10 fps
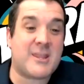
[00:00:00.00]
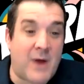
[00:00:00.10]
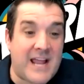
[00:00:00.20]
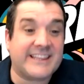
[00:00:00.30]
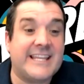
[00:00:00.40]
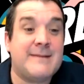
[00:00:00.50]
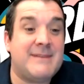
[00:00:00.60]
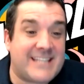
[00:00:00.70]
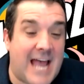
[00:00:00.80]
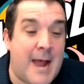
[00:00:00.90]
way, Lim
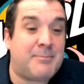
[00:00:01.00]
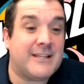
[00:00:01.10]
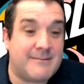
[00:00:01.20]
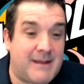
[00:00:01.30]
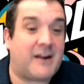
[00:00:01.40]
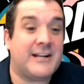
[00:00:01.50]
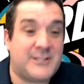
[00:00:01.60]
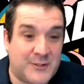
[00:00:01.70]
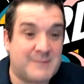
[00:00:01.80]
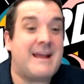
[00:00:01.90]
is happily married
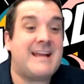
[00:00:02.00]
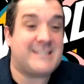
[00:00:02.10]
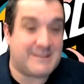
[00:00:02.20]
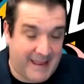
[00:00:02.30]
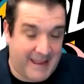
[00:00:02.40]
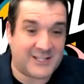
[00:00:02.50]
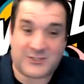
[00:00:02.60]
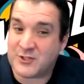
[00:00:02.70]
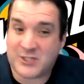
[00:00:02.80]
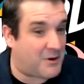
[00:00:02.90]
to an amazing man,
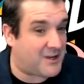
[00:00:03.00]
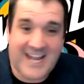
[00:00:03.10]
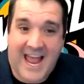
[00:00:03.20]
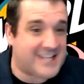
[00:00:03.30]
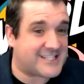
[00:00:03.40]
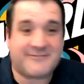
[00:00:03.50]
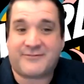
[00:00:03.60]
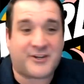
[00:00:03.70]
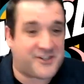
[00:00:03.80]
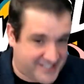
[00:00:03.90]
so she wasn't asking
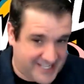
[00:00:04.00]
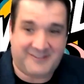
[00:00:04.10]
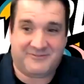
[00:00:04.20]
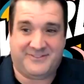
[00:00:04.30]
for herself.